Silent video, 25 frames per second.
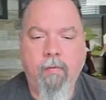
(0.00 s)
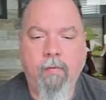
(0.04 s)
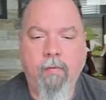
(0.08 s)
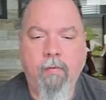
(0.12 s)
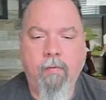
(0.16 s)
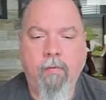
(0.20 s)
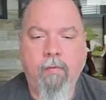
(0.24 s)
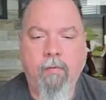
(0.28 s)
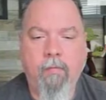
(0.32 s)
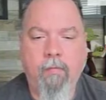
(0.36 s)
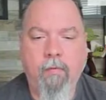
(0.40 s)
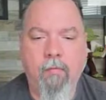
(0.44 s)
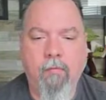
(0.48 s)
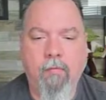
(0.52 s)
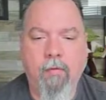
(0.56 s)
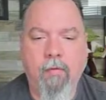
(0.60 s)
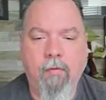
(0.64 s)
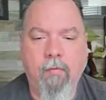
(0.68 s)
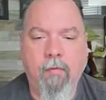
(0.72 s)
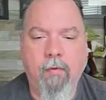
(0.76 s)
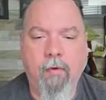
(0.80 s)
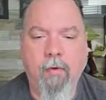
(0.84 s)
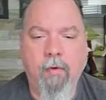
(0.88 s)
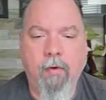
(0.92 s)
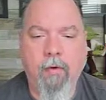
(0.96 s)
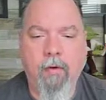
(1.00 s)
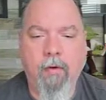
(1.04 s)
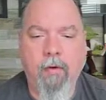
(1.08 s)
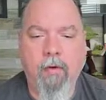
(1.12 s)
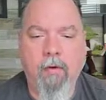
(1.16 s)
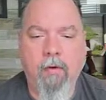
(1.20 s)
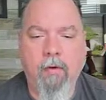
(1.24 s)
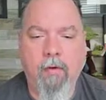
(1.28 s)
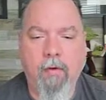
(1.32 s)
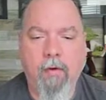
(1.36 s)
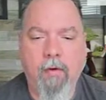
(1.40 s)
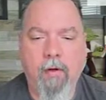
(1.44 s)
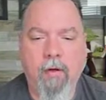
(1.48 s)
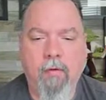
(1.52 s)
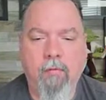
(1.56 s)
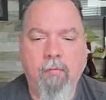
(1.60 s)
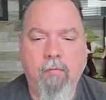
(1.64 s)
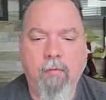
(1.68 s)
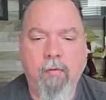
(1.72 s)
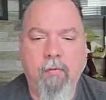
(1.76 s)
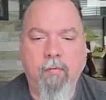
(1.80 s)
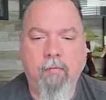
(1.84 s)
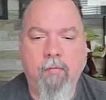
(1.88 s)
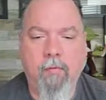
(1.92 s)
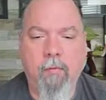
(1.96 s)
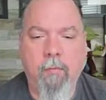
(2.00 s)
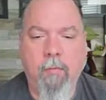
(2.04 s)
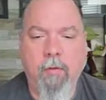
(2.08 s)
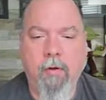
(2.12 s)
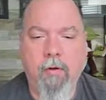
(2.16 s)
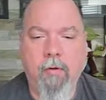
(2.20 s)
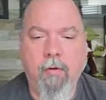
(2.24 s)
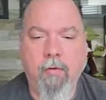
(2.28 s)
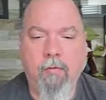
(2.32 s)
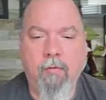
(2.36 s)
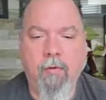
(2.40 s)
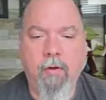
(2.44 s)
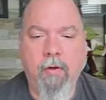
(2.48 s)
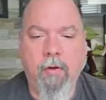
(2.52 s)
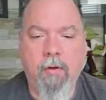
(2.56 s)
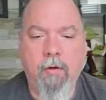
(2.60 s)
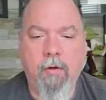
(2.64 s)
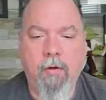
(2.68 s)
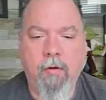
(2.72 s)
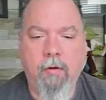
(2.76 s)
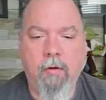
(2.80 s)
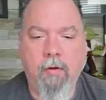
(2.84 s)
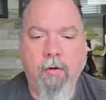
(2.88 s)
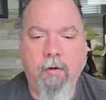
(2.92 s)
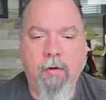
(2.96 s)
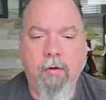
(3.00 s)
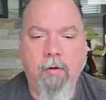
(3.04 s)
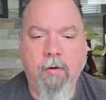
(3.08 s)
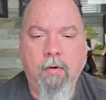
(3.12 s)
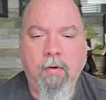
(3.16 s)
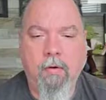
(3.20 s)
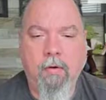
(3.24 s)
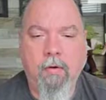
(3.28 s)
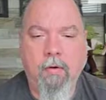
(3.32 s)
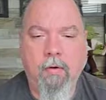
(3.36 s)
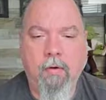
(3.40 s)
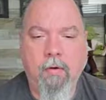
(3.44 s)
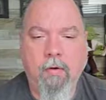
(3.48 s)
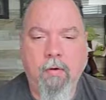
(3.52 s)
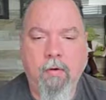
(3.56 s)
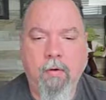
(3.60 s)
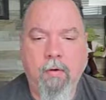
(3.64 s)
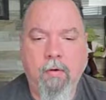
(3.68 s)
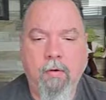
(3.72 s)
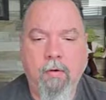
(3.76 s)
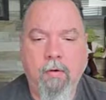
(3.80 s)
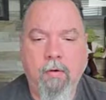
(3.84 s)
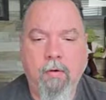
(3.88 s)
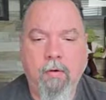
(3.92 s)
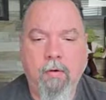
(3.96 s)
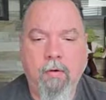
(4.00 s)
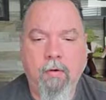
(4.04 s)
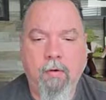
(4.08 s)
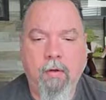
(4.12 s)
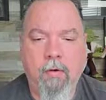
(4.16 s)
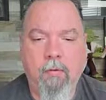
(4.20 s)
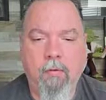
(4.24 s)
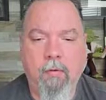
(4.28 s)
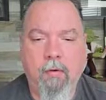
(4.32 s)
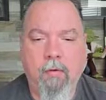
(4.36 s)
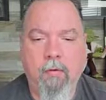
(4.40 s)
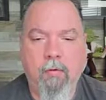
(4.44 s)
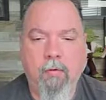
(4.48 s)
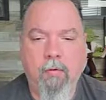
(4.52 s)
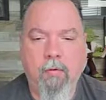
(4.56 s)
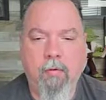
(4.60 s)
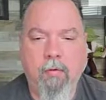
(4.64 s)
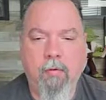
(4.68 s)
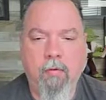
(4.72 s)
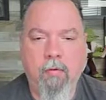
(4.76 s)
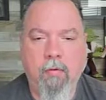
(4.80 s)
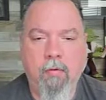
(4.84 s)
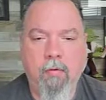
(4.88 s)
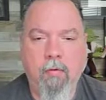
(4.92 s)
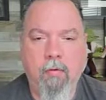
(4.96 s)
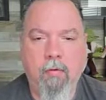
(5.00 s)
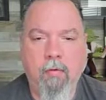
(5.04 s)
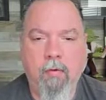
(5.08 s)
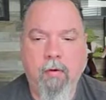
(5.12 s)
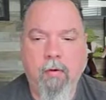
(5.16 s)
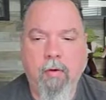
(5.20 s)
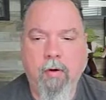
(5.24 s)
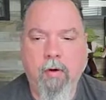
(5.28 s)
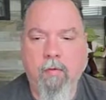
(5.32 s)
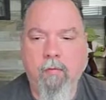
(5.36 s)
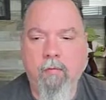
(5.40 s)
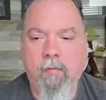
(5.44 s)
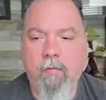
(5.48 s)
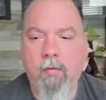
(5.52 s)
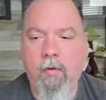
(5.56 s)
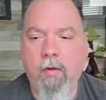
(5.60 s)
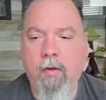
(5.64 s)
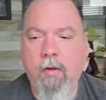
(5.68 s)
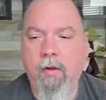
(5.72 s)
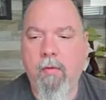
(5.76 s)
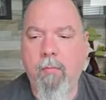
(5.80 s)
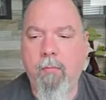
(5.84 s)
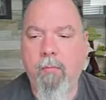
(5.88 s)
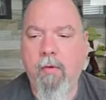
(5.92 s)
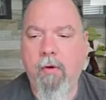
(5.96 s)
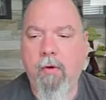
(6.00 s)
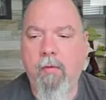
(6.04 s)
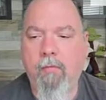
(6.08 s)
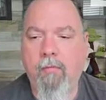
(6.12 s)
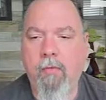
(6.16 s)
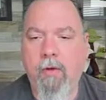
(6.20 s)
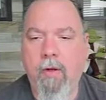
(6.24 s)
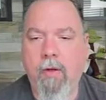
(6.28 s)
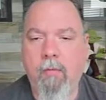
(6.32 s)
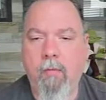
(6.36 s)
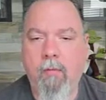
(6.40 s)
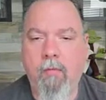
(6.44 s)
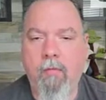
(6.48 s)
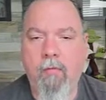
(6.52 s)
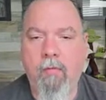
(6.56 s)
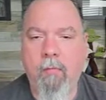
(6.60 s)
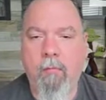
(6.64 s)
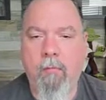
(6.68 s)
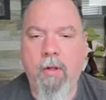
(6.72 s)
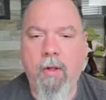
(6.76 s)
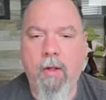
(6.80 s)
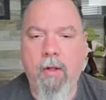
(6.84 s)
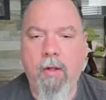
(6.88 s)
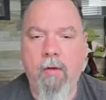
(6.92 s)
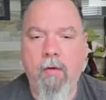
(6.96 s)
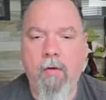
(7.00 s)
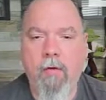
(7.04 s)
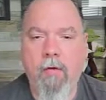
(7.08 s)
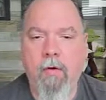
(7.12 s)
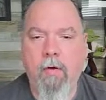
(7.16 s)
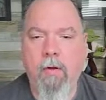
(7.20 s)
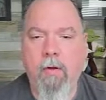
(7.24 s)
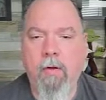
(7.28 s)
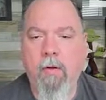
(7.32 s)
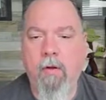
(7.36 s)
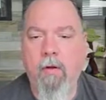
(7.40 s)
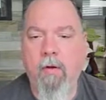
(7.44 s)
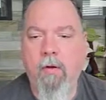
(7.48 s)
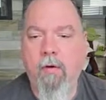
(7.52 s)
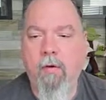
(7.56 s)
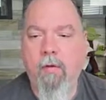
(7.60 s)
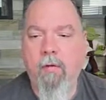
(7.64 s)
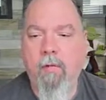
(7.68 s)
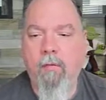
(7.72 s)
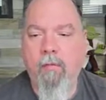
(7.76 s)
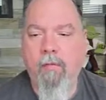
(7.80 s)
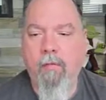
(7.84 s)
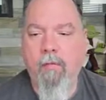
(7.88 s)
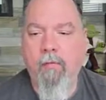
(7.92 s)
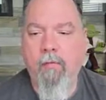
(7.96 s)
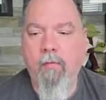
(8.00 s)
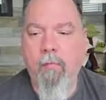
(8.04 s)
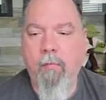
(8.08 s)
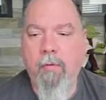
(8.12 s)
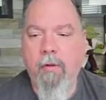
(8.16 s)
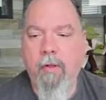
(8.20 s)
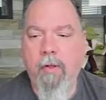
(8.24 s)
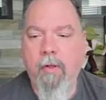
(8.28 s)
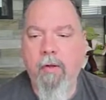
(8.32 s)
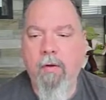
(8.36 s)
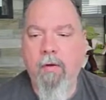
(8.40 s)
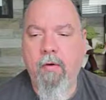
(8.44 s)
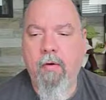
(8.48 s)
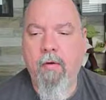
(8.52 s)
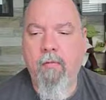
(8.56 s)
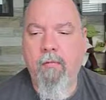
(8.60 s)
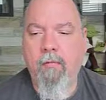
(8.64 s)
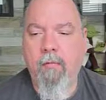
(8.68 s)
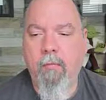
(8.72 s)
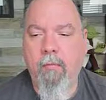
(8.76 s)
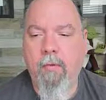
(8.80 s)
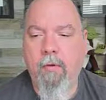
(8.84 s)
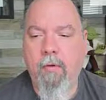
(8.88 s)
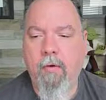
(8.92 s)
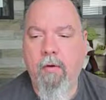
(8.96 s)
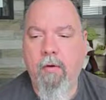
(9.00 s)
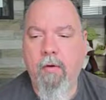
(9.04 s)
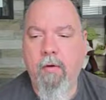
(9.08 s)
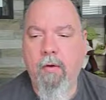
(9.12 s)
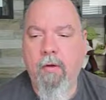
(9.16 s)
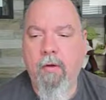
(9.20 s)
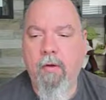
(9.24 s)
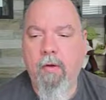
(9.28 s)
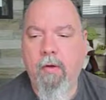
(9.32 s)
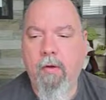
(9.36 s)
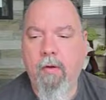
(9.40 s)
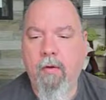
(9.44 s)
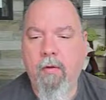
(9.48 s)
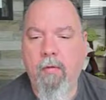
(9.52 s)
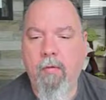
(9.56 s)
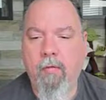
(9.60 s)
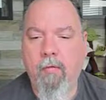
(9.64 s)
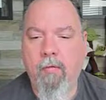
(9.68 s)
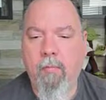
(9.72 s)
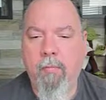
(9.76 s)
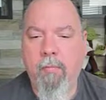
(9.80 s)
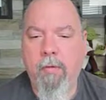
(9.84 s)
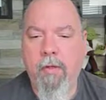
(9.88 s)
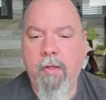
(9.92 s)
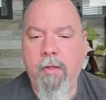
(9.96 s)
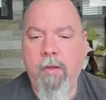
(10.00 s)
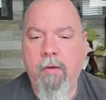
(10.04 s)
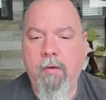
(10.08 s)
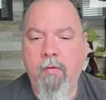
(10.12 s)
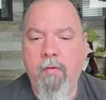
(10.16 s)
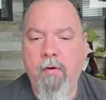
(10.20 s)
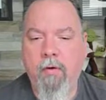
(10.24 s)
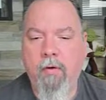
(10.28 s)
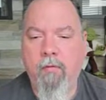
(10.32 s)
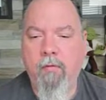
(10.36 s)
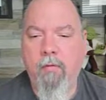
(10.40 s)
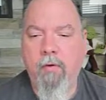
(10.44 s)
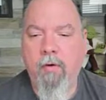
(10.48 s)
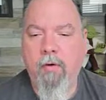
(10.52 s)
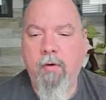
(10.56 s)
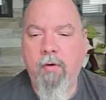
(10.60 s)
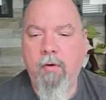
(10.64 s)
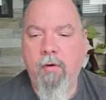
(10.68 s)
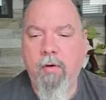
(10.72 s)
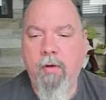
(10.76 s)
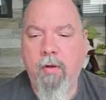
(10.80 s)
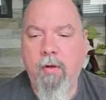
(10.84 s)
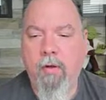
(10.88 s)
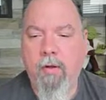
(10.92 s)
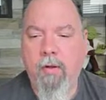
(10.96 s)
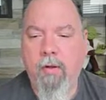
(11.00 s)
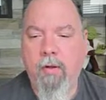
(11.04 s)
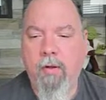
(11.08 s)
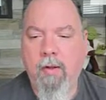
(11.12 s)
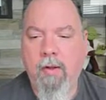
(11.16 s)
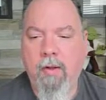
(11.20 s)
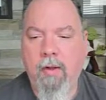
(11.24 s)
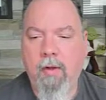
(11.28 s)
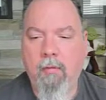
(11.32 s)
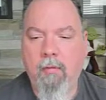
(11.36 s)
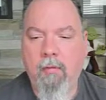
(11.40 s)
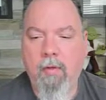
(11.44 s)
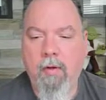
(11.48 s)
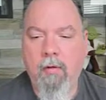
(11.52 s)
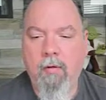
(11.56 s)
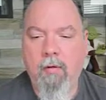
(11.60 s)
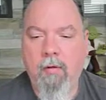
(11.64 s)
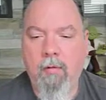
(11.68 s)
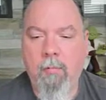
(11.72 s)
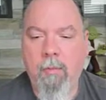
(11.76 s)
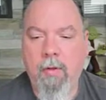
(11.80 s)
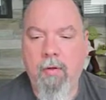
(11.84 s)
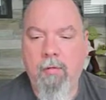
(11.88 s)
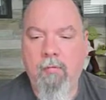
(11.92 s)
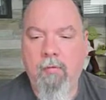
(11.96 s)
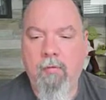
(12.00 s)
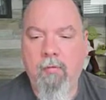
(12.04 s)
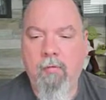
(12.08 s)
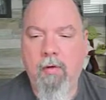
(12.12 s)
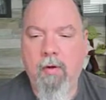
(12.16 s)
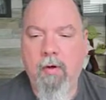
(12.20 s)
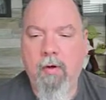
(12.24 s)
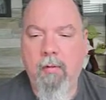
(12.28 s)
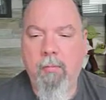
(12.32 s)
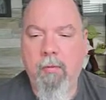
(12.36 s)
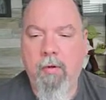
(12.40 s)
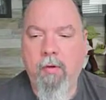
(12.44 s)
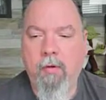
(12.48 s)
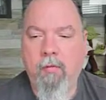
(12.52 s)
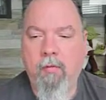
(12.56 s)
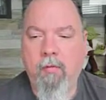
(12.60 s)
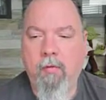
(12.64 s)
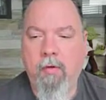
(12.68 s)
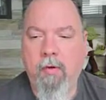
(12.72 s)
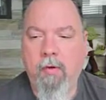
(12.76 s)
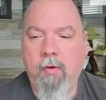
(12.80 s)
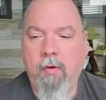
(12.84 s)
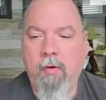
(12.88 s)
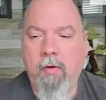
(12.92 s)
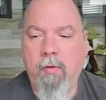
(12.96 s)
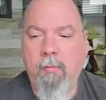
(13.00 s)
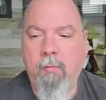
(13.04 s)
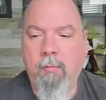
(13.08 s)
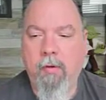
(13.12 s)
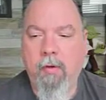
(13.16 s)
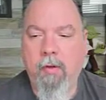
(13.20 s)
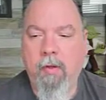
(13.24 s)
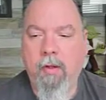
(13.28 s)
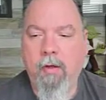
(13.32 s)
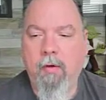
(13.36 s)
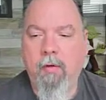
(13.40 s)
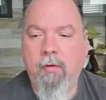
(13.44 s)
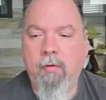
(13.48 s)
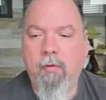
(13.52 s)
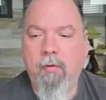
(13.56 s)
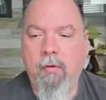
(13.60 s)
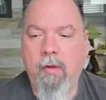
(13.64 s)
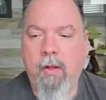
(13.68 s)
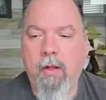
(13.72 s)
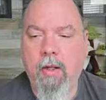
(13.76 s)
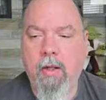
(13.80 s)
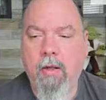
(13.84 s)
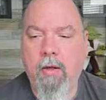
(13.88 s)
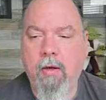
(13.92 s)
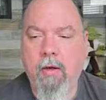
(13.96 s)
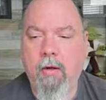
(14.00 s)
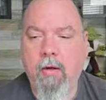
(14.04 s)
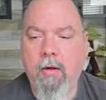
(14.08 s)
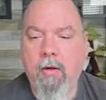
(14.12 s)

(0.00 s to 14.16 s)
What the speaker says: Just so visually you can get a feel for what it looks like. There we go. Okay, so the Printify will supply the hoodie, they'll supply the coffee mug, they'll supply the t-shirt. They can't really do the message card, but there's another company that'll do that.